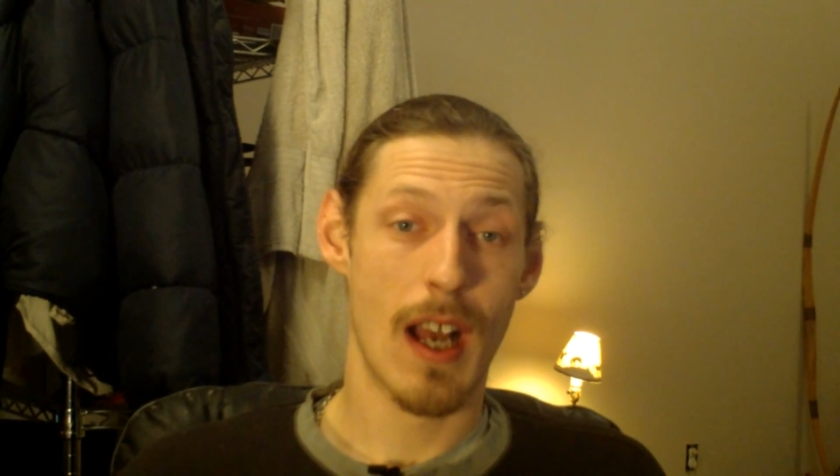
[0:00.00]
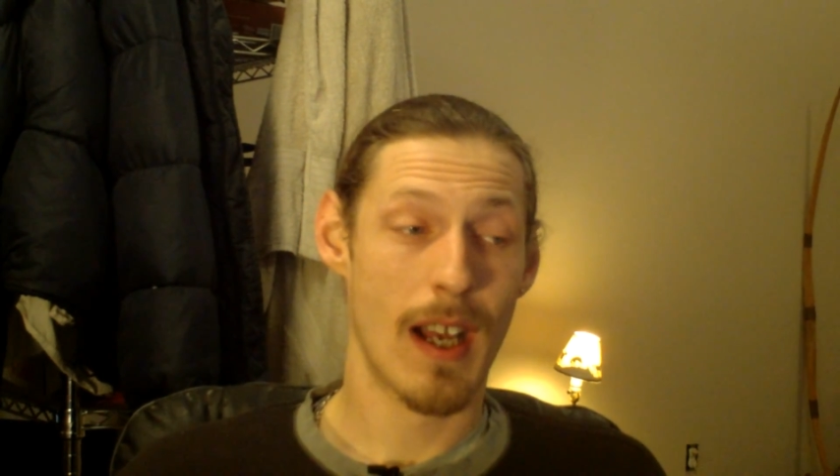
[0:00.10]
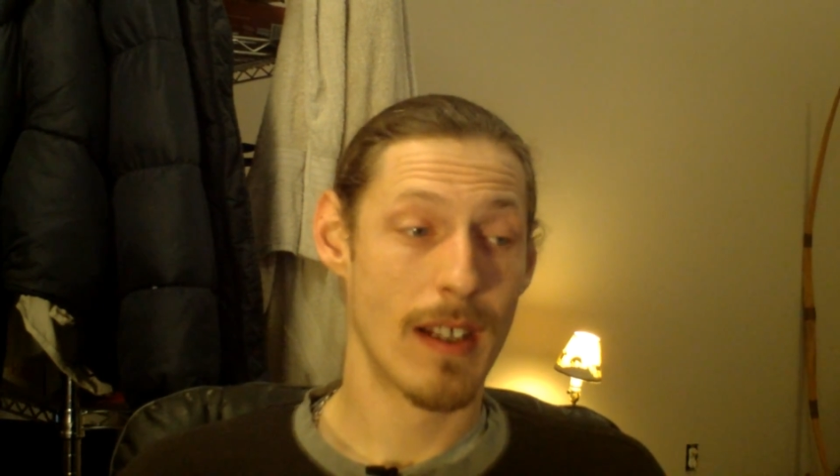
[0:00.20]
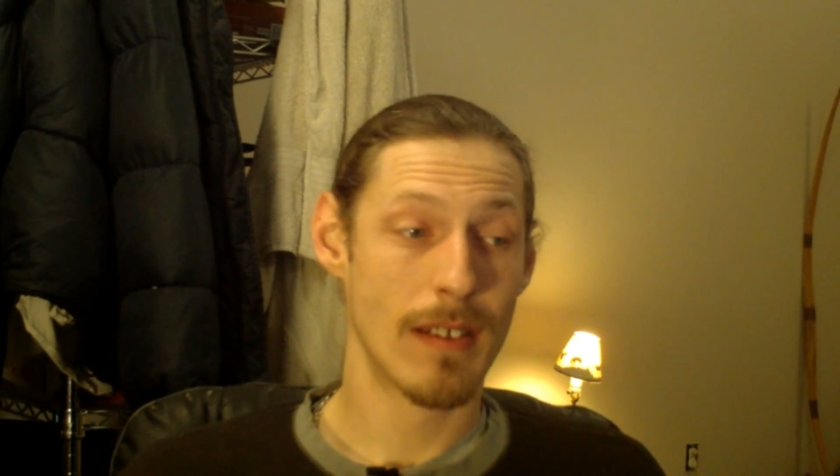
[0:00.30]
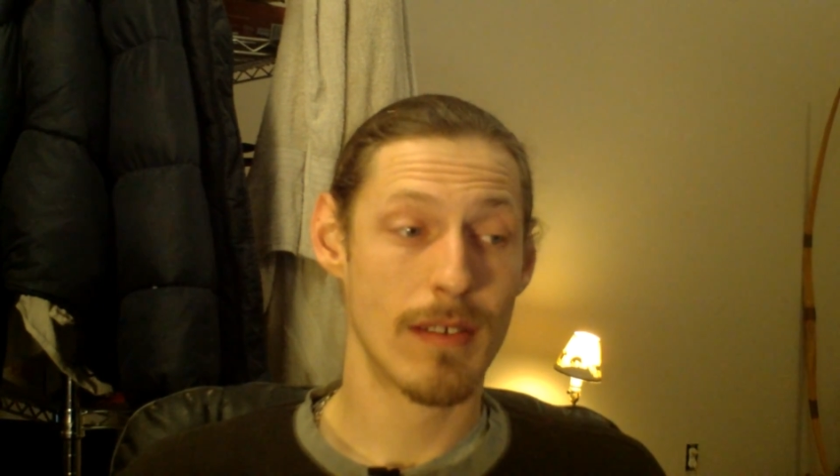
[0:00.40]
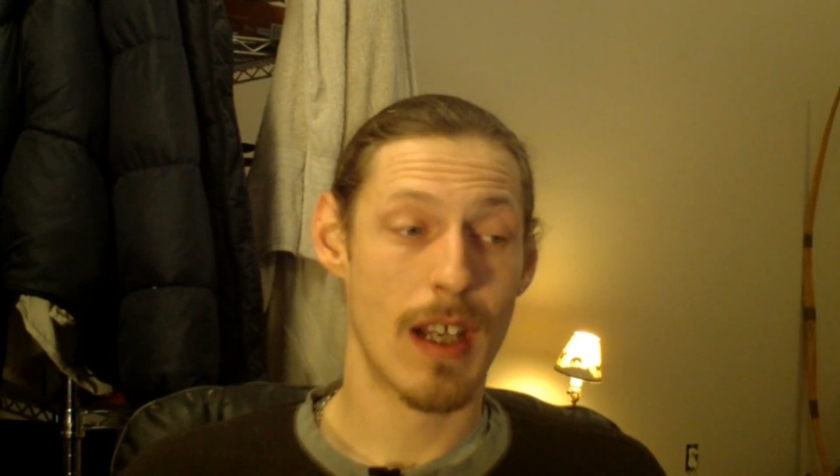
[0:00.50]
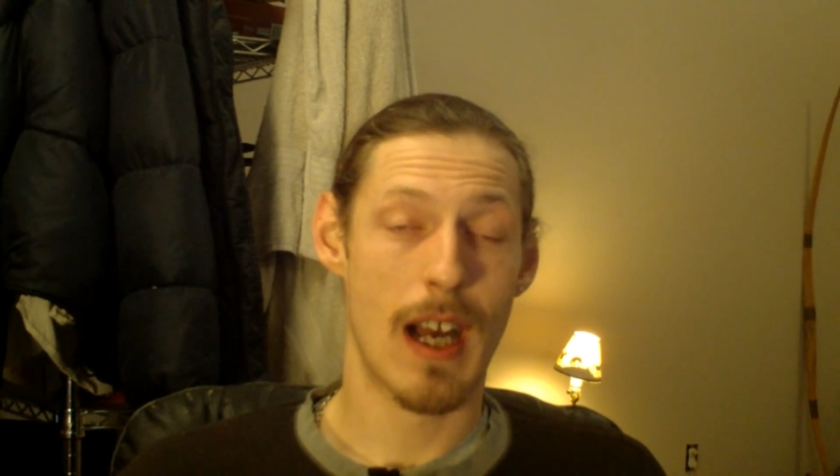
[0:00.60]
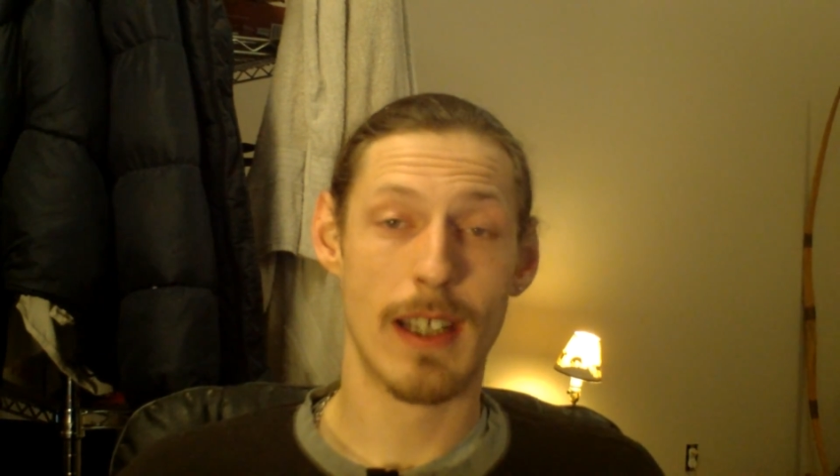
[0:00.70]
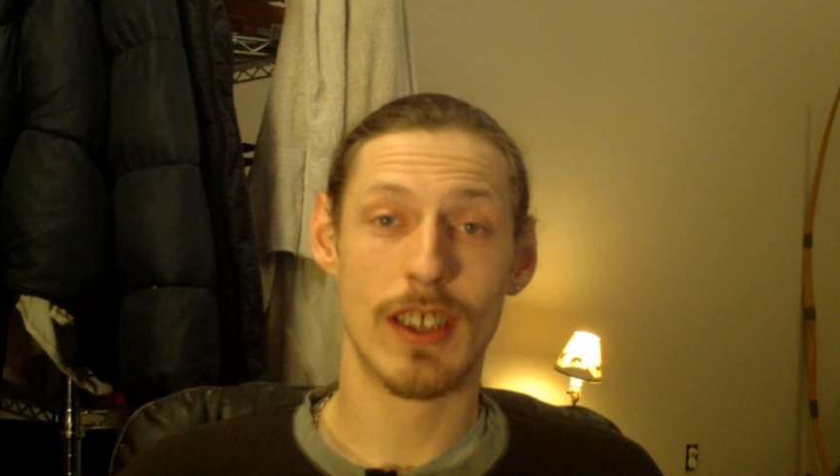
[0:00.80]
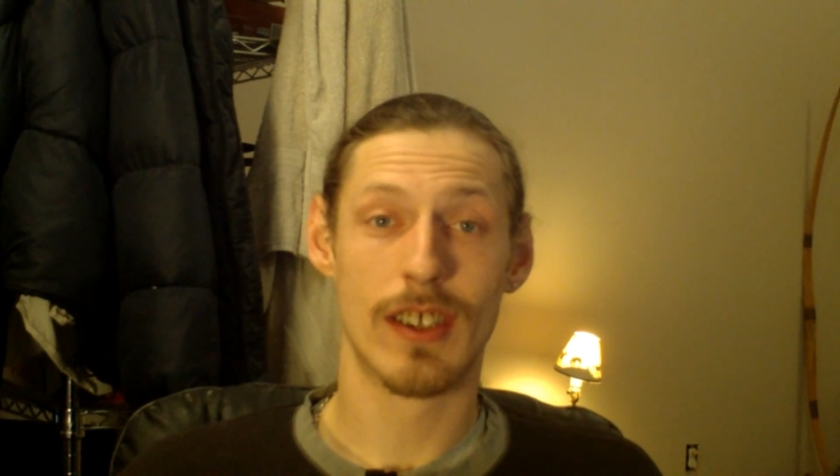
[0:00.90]
uh,
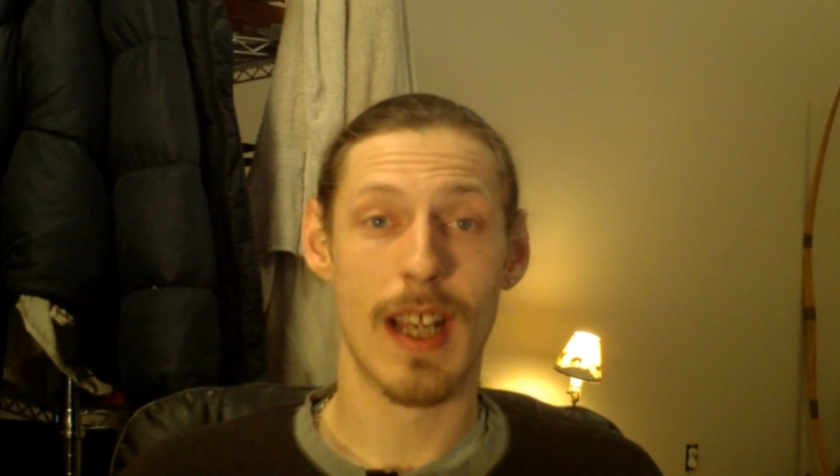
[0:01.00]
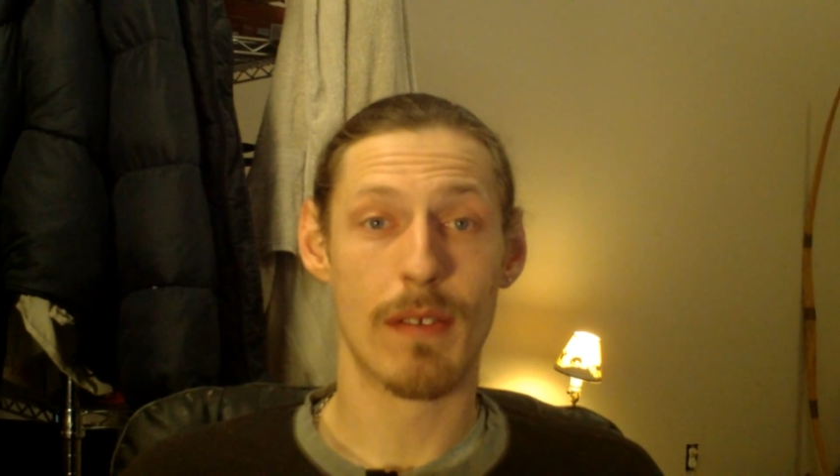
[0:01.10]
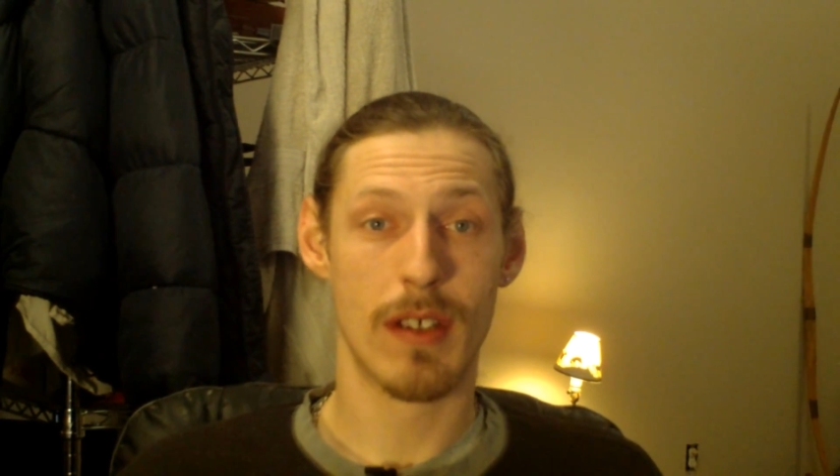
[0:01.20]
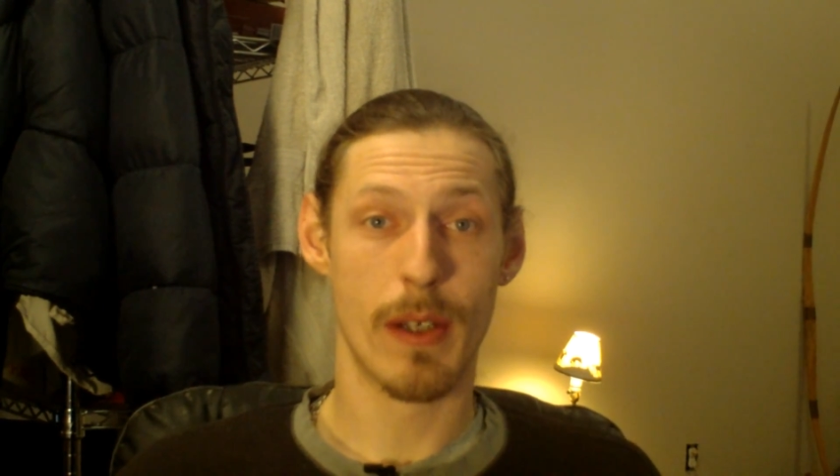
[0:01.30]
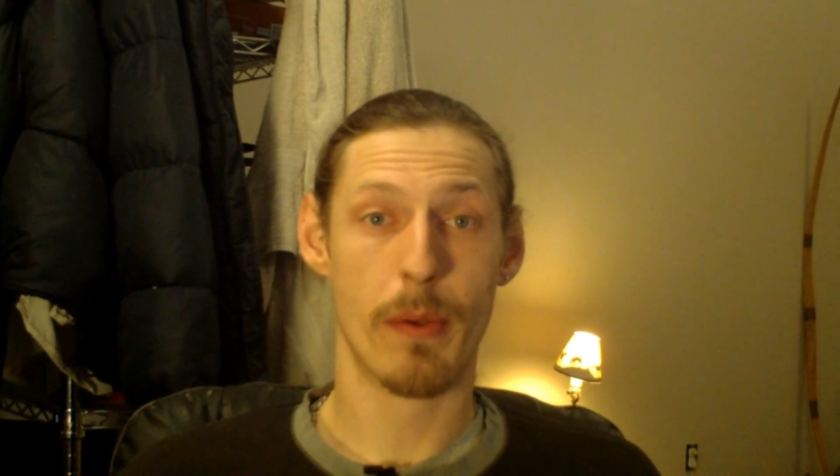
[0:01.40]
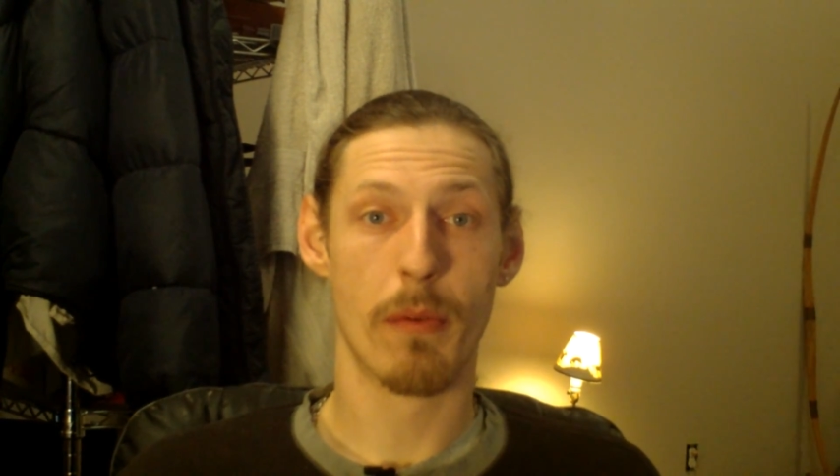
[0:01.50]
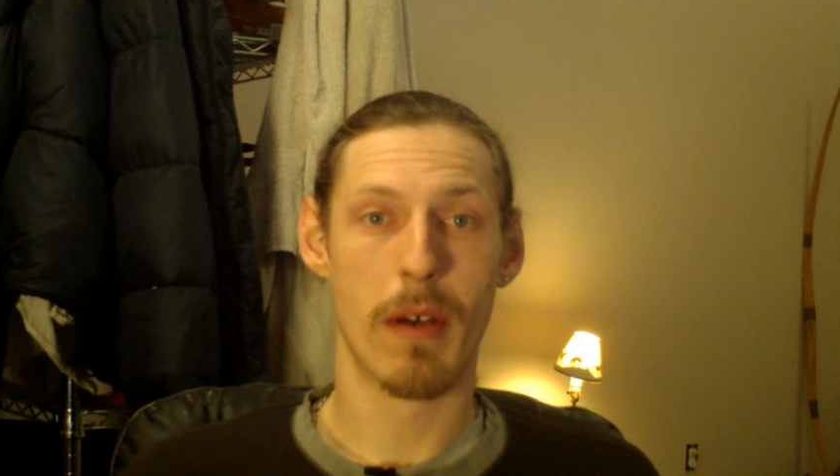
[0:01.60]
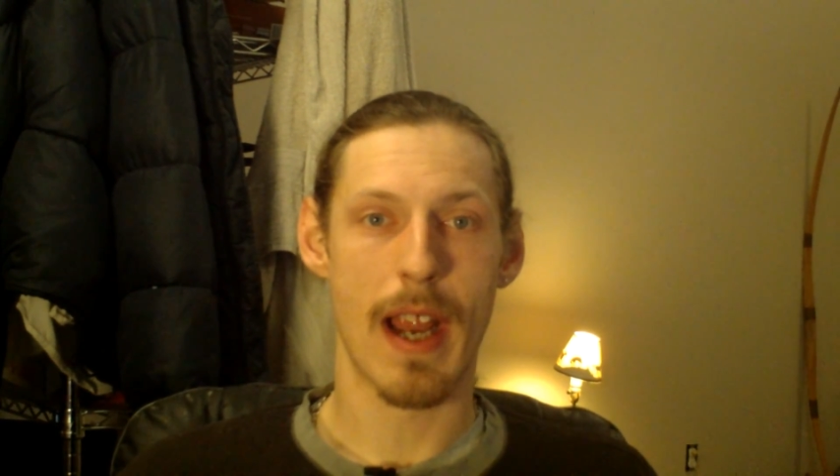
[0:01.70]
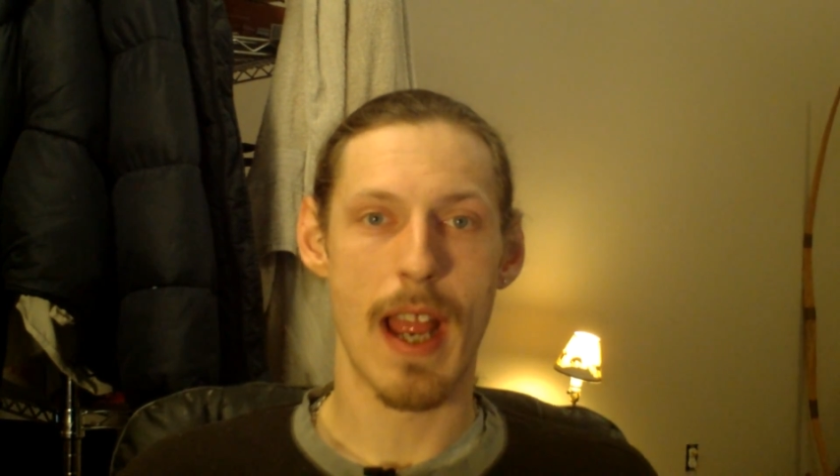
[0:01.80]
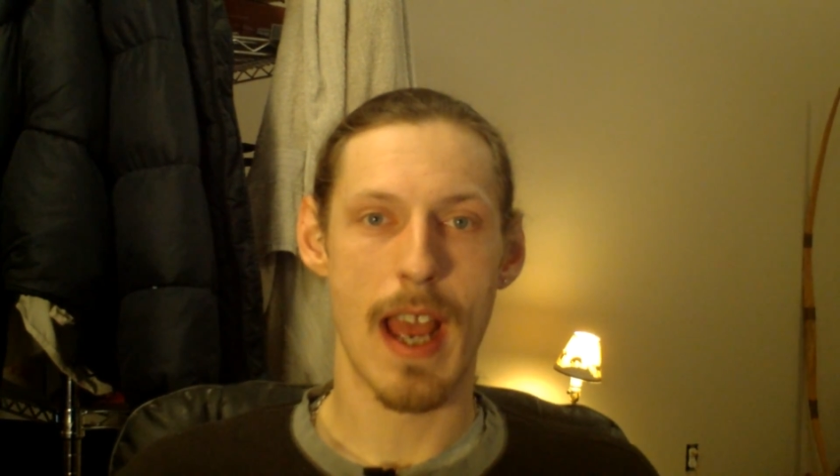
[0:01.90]
I just have to deal with
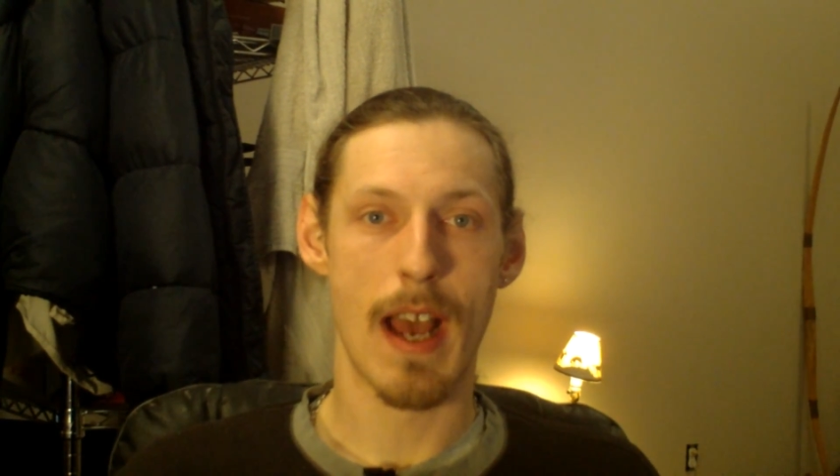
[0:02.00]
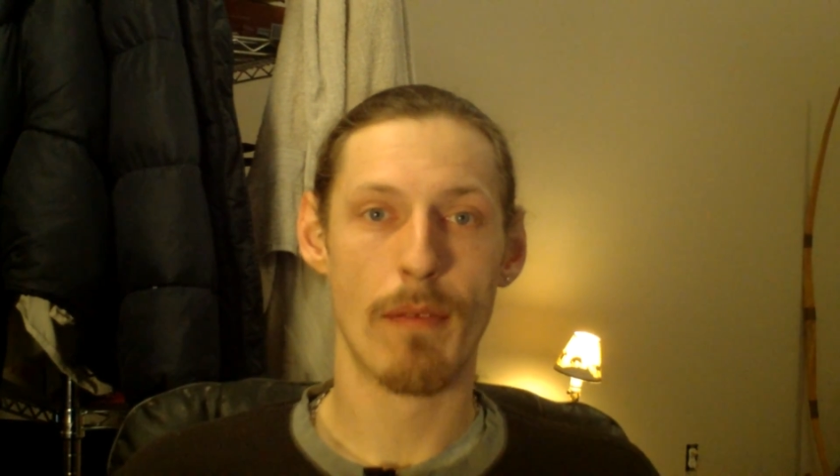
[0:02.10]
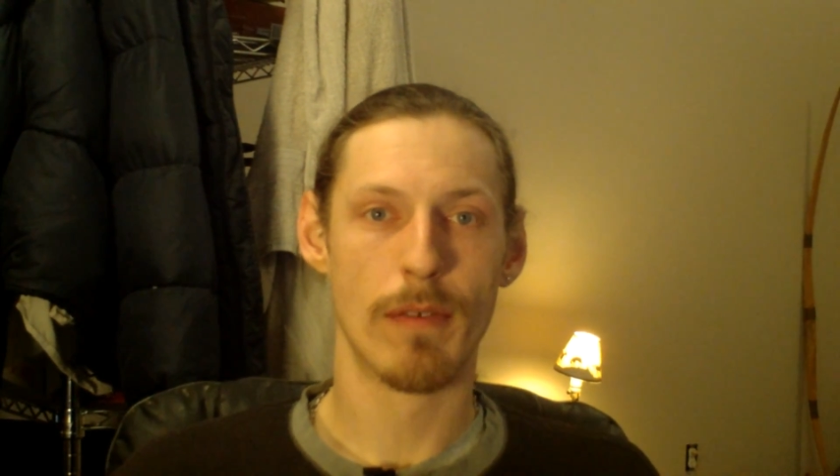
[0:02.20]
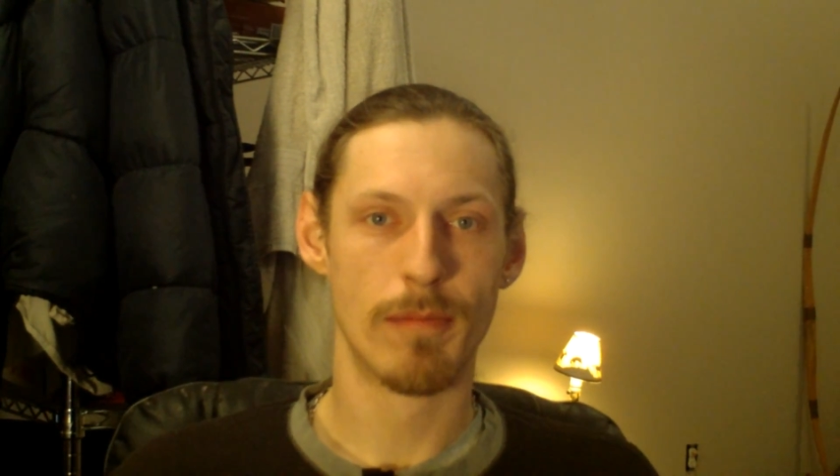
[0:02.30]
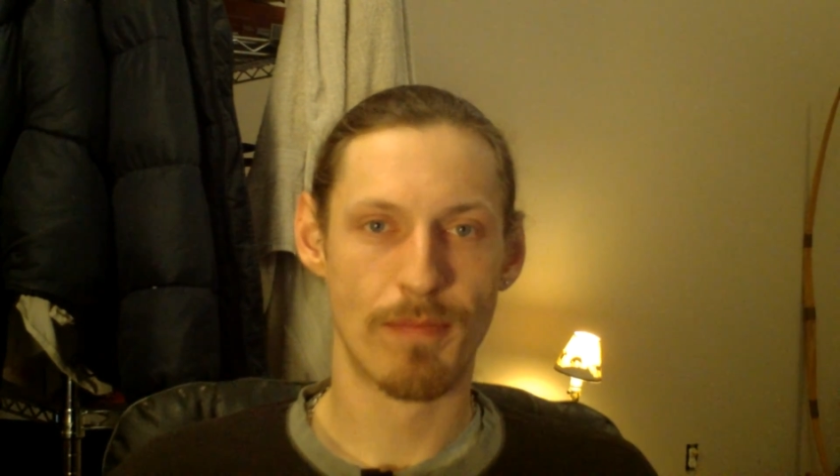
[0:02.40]
what I have.